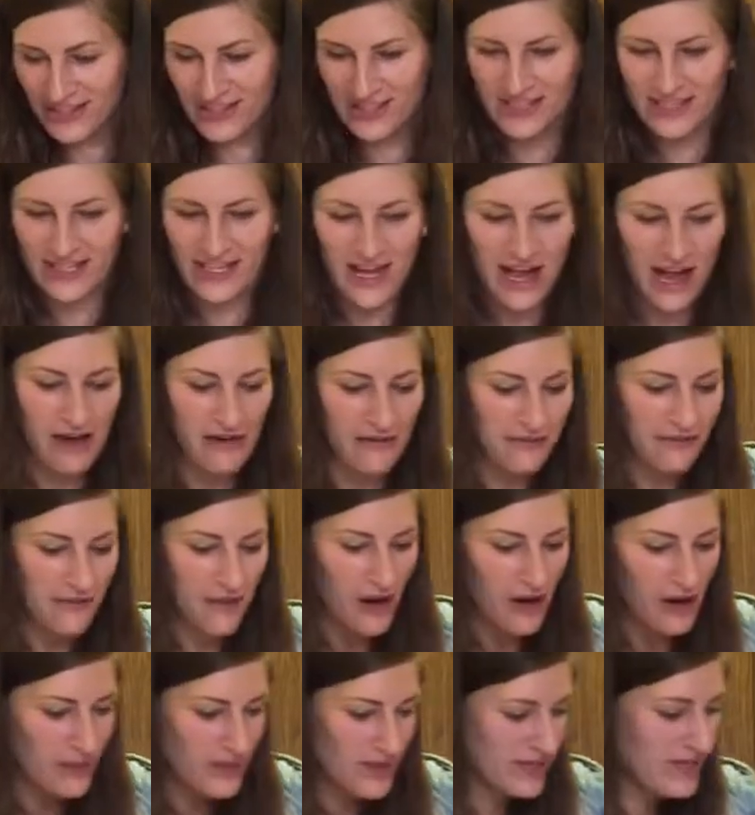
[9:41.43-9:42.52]
See how
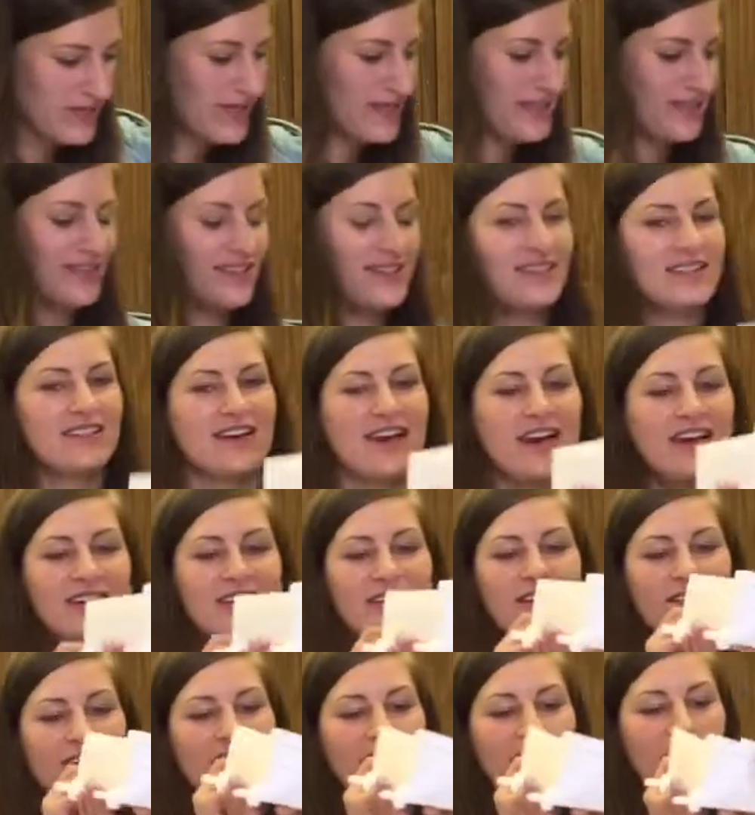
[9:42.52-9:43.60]
far we can get this guy
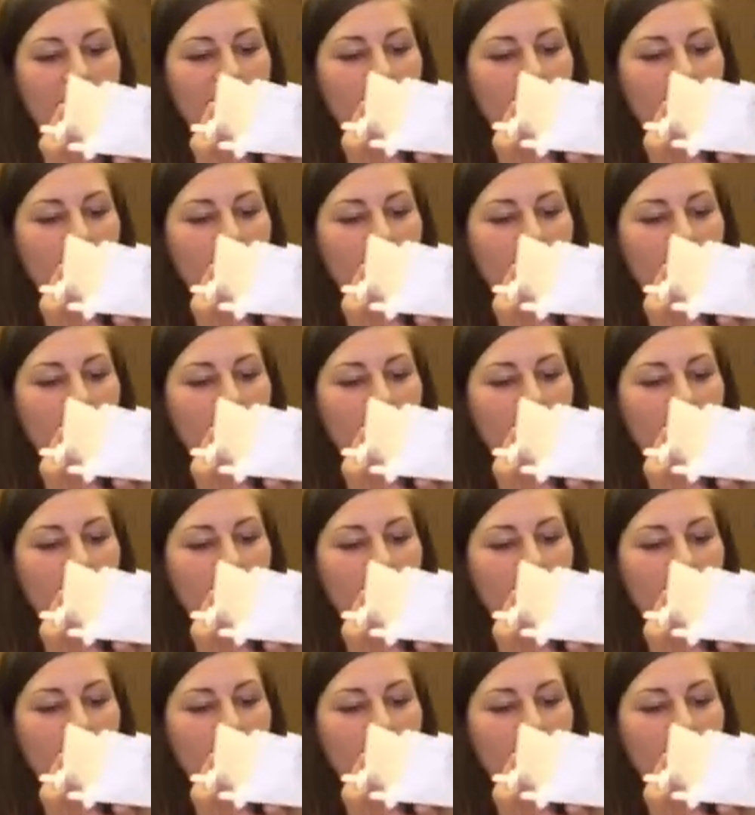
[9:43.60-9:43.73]
to go.